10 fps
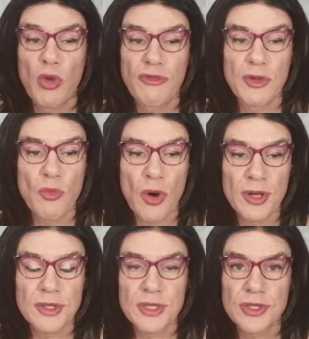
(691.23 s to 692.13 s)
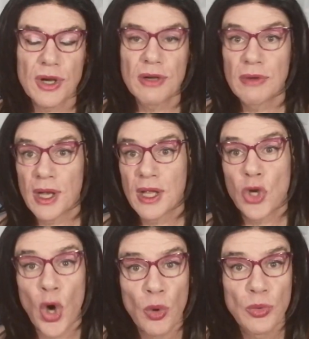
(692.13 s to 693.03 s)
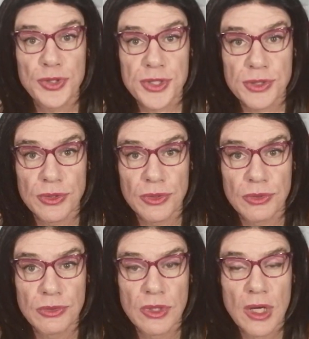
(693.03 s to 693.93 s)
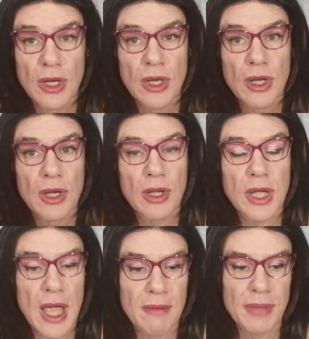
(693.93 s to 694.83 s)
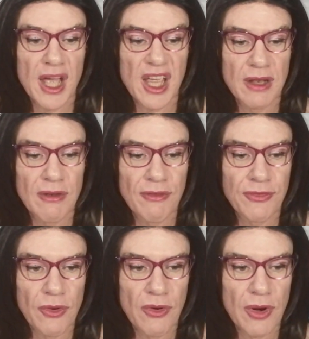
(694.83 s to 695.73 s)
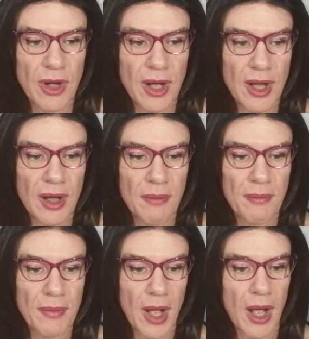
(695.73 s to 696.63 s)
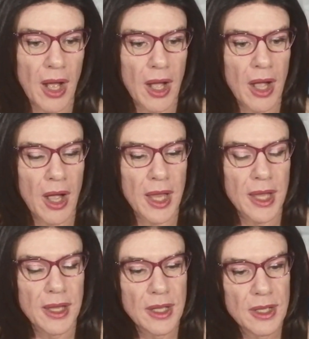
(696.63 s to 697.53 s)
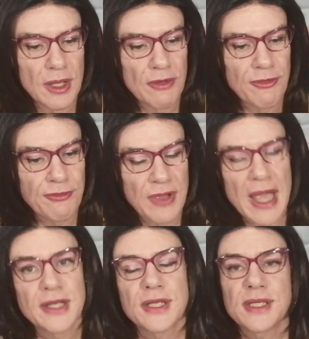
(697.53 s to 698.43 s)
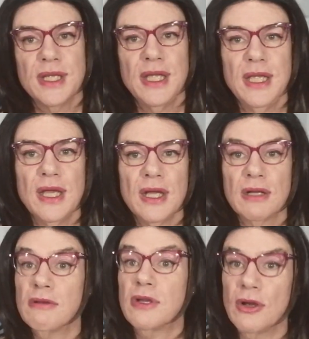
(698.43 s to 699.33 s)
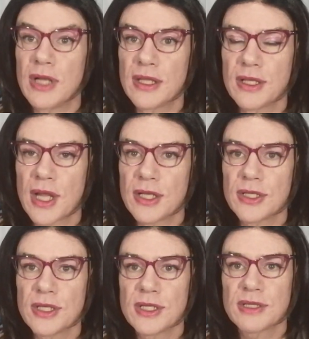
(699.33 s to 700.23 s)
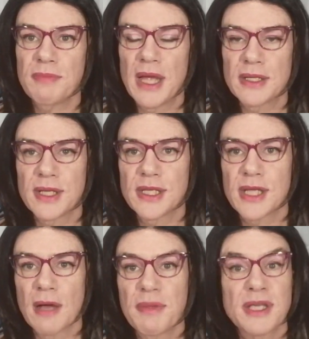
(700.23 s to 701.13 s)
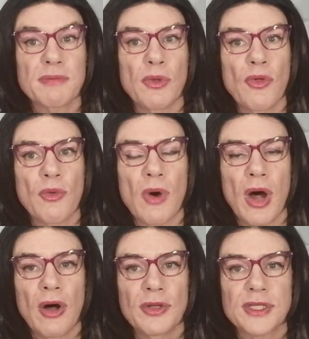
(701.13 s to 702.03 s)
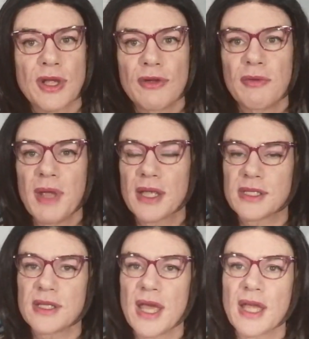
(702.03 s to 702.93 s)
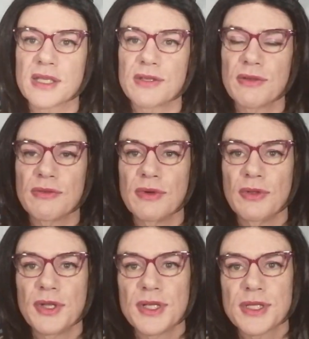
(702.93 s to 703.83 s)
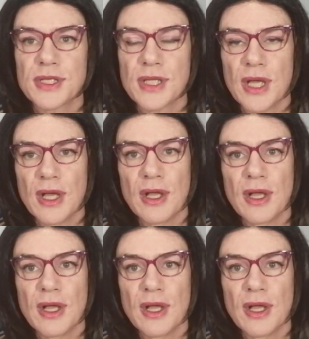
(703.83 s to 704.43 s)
If you wanted to try running an old school campaign for a fantasy, go down the dungeons, bash things up, explore the wilds, go from hex to hex through the wilderness,